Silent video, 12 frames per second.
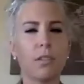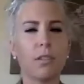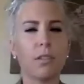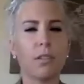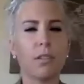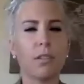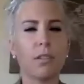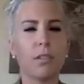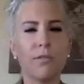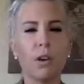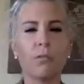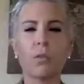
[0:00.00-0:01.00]
of filming, and
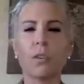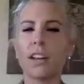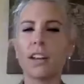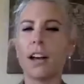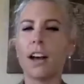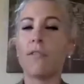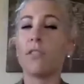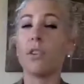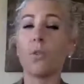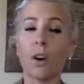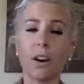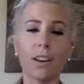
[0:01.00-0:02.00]
they flew everyone in out of
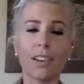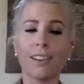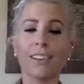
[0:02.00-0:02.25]
New York.